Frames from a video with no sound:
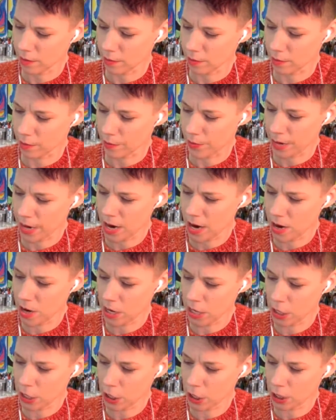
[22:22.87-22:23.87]

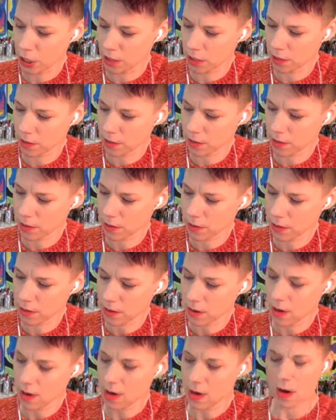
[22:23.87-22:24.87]
Bearish.
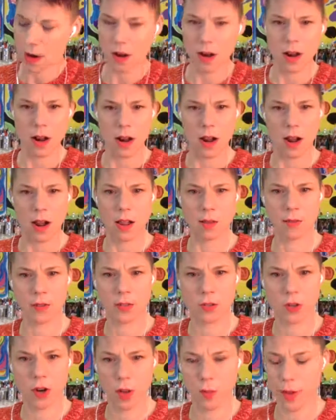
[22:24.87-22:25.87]
I'm
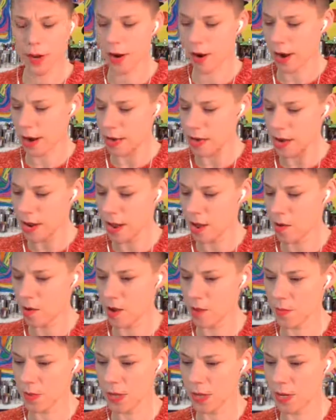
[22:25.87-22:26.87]
going to draw a bear. And
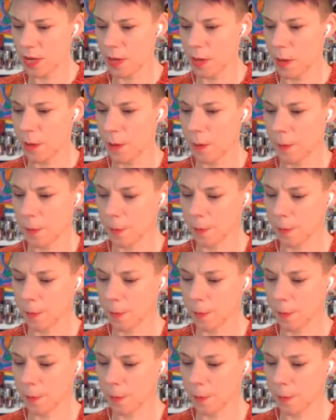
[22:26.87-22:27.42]
now I'm going to